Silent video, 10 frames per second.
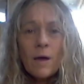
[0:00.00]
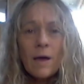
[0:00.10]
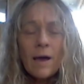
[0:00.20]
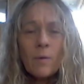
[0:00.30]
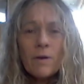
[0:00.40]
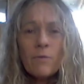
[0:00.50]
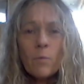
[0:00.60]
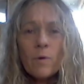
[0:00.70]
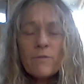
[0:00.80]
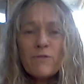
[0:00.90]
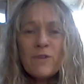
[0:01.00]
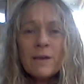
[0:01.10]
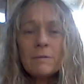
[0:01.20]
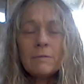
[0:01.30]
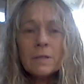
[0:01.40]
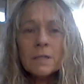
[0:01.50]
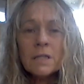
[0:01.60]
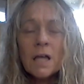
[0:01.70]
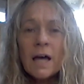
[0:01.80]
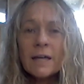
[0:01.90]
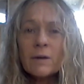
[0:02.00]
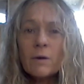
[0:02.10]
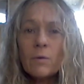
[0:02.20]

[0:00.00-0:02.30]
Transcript: However, we feel like